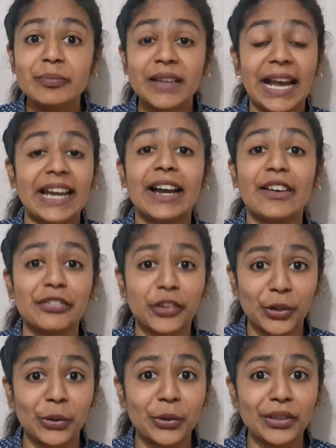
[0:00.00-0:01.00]
I have
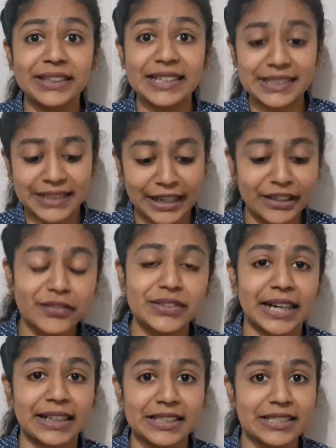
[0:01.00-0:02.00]
followed these kind of
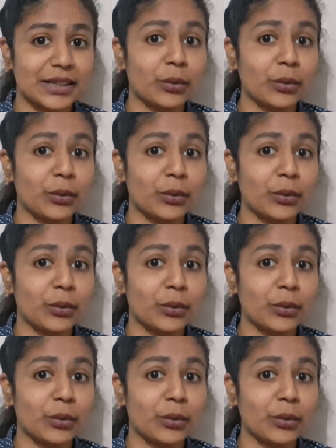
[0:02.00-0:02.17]
strategy,